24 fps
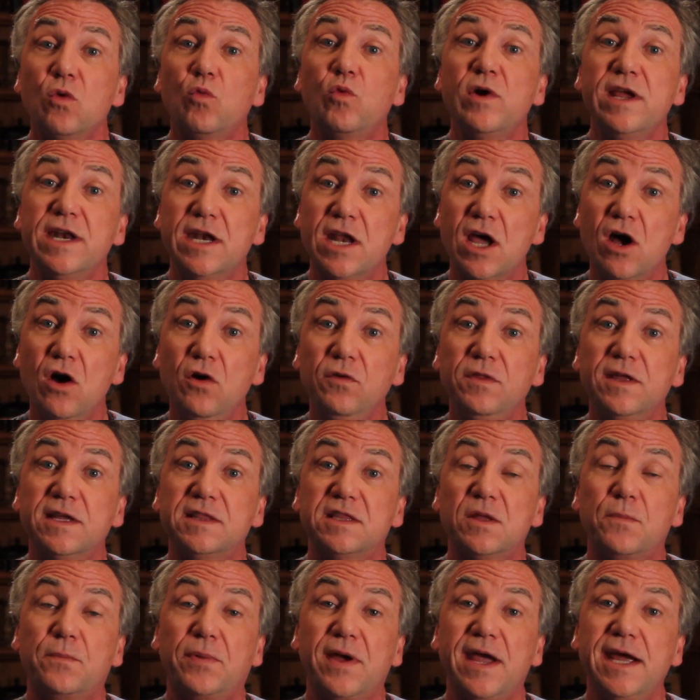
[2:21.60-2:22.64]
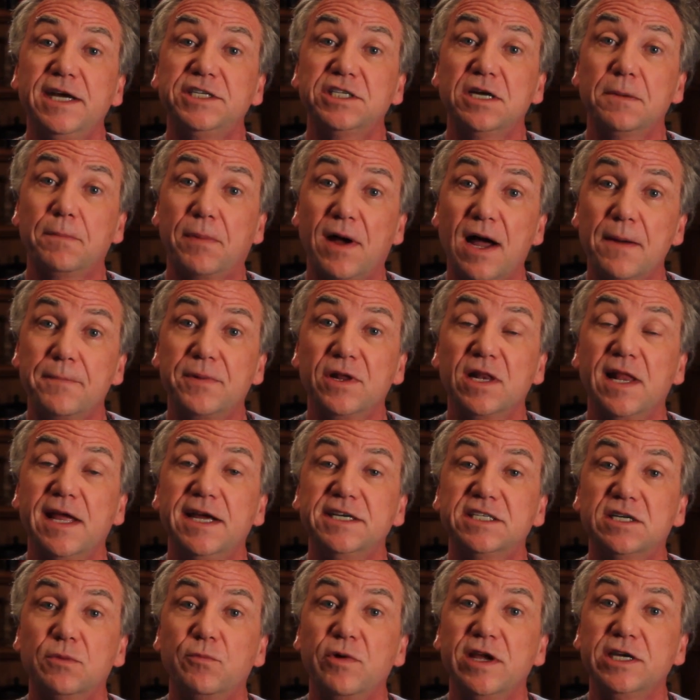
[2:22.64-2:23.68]
We know that the patient
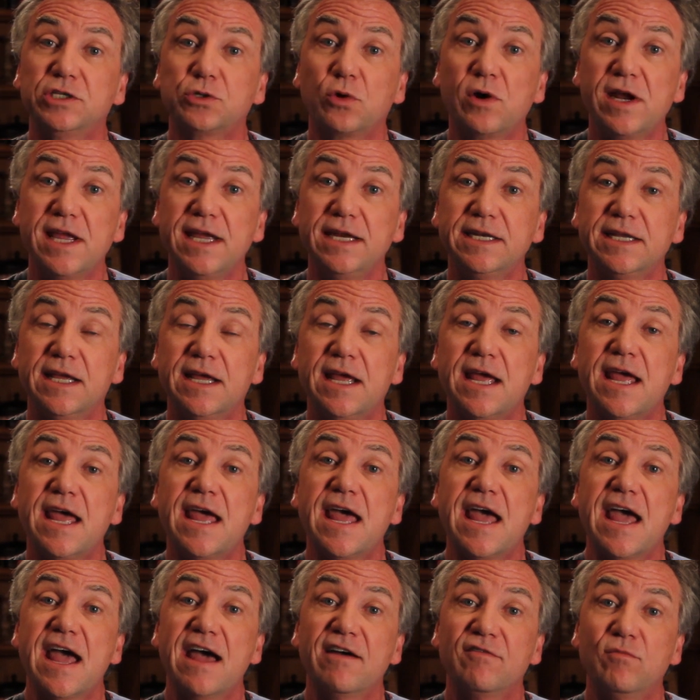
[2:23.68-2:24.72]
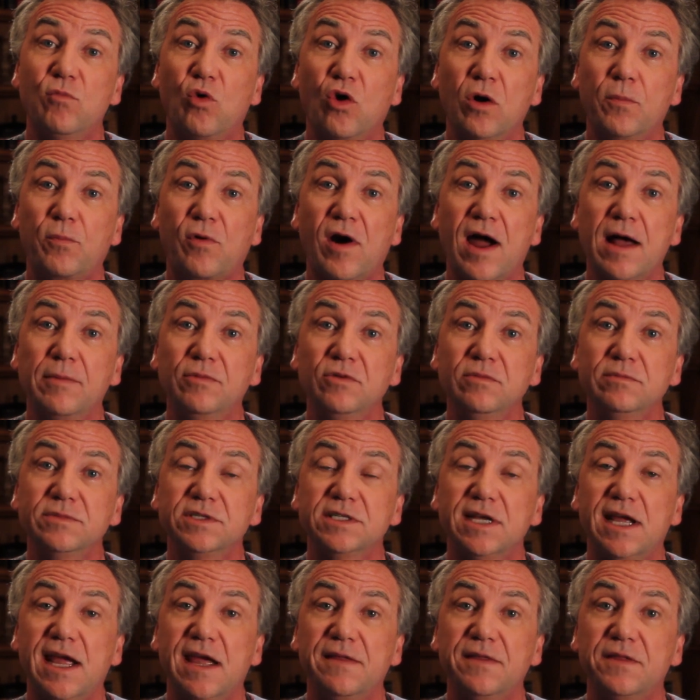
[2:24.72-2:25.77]
population we treat have more
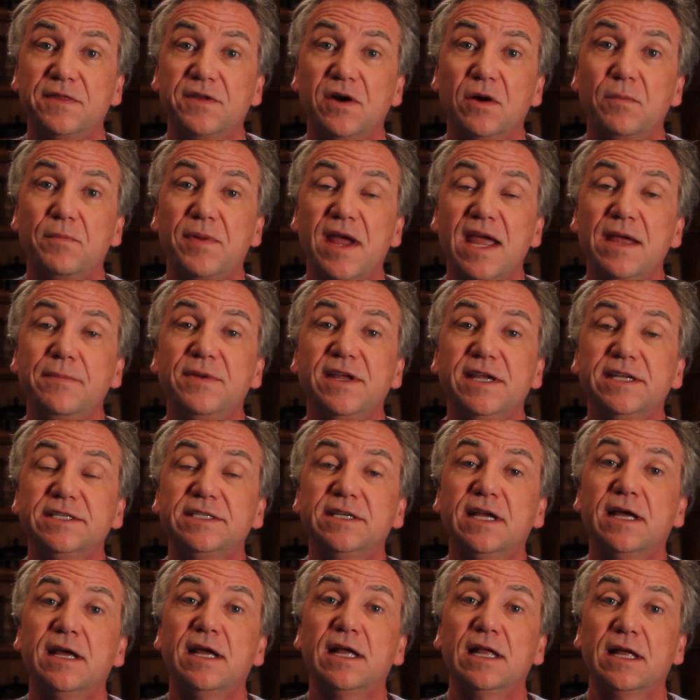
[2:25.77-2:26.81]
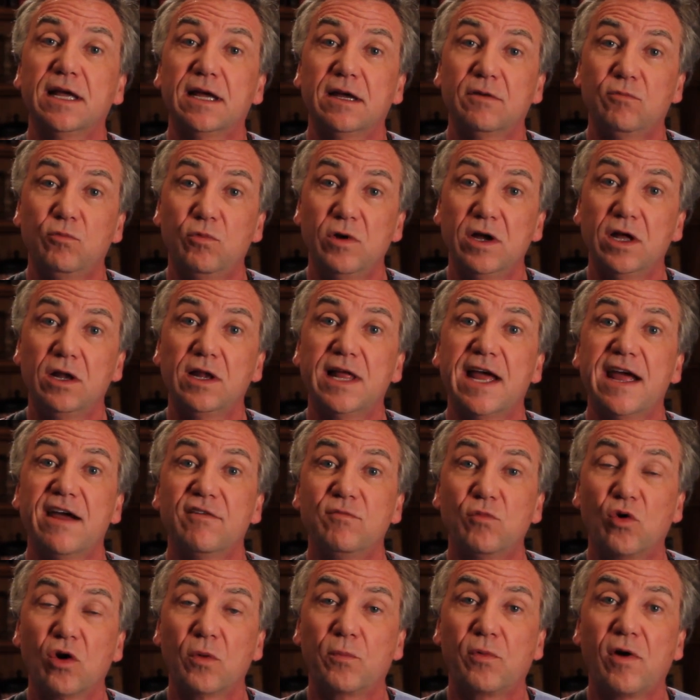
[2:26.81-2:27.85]
problems, and that their babies will
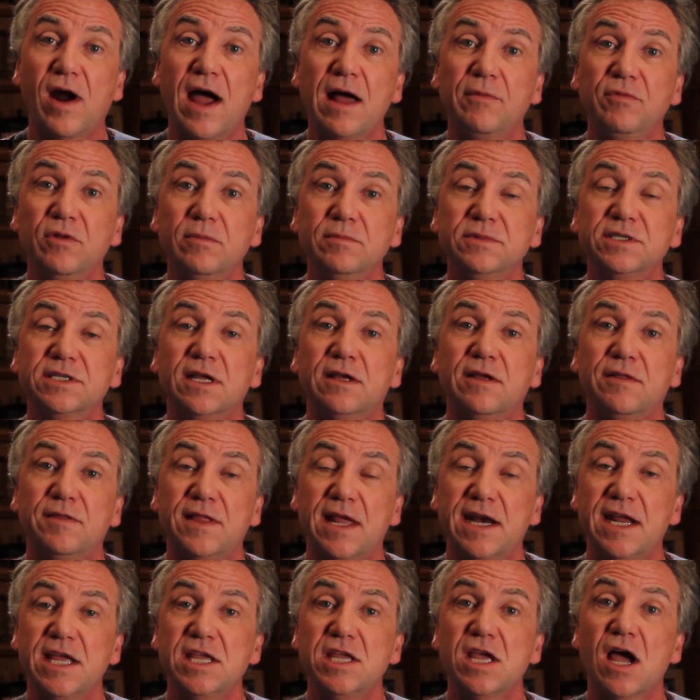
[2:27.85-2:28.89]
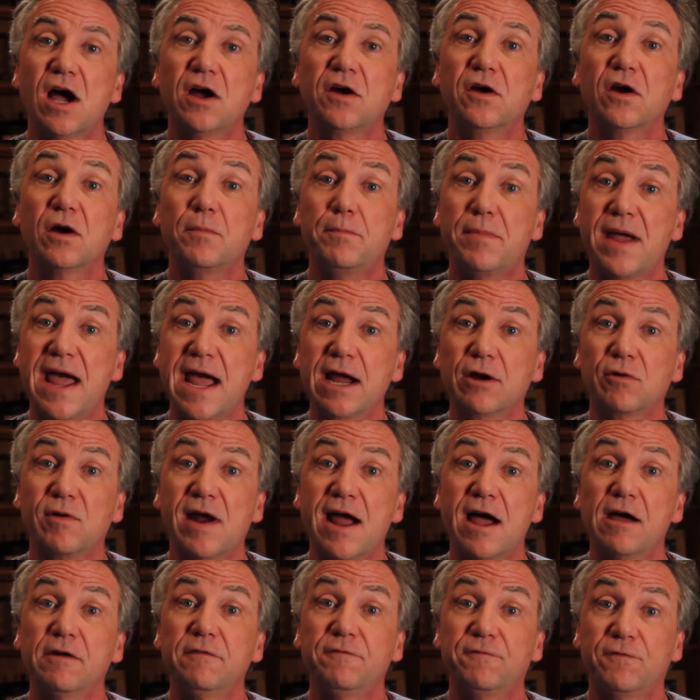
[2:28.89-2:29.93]
have more problems than a younger
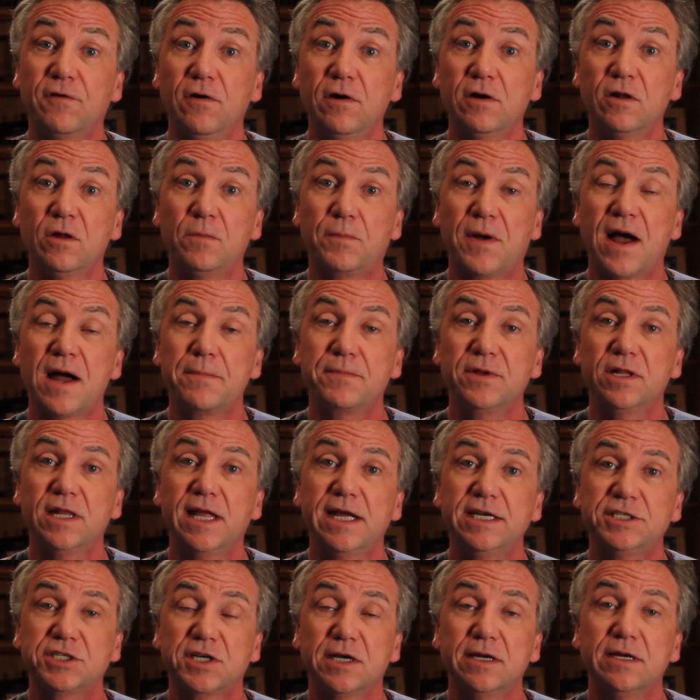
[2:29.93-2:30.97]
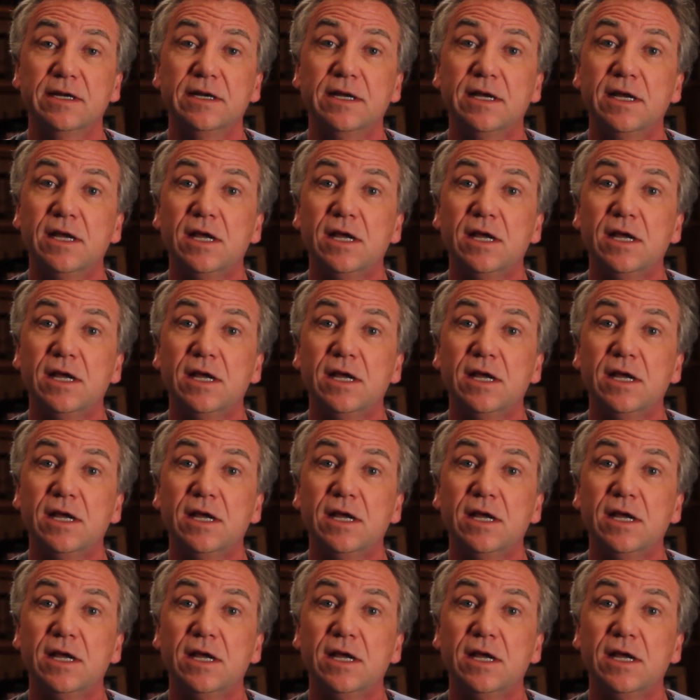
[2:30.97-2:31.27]
background fertile population.